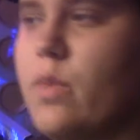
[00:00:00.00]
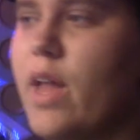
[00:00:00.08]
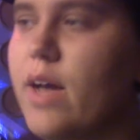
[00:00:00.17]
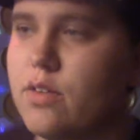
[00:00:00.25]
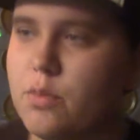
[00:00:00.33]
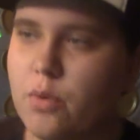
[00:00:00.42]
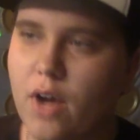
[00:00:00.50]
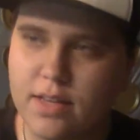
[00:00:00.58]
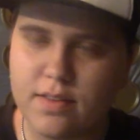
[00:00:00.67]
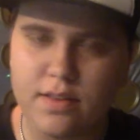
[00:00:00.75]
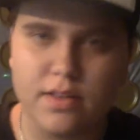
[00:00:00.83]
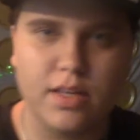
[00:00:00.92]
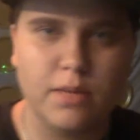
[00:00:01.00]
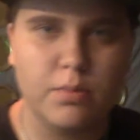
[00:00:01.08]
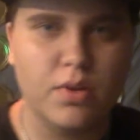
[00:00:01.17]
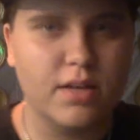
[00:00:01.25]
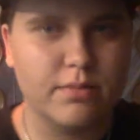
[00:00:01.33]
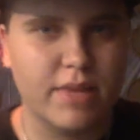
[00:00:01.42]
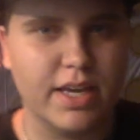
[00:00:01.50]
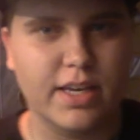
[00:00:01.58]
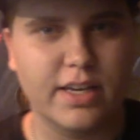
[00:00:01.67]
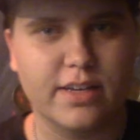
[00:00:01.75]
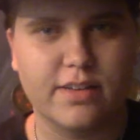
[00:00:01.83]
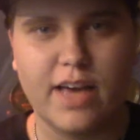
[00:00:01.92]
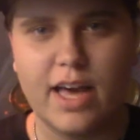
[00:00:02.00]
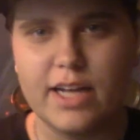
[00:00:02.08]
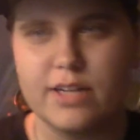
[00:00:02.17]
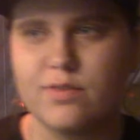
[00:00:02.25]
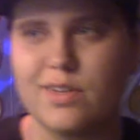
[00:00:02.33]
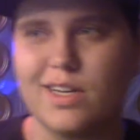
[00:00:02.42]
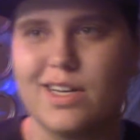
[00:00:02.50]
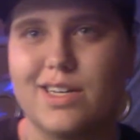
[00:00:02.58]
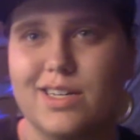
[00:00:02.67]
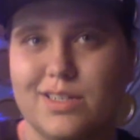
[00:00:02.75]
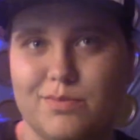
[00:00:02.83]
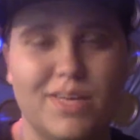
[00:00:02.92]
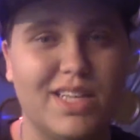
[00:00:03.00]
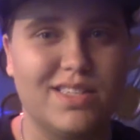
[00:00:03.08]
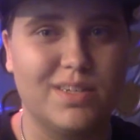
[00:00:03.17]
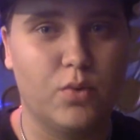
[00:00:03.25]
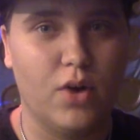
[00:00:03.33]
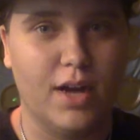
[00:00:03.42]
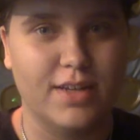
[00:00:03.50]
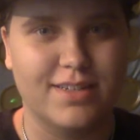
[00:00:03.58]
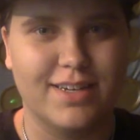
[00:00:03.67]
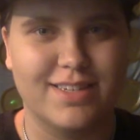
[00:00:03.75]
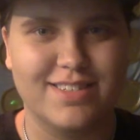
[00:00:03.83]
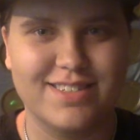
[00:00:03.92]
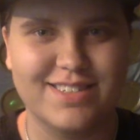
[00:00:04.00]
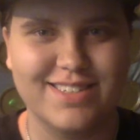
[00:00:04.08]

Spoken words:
Now surprisingly, blood making is kind of a messy process.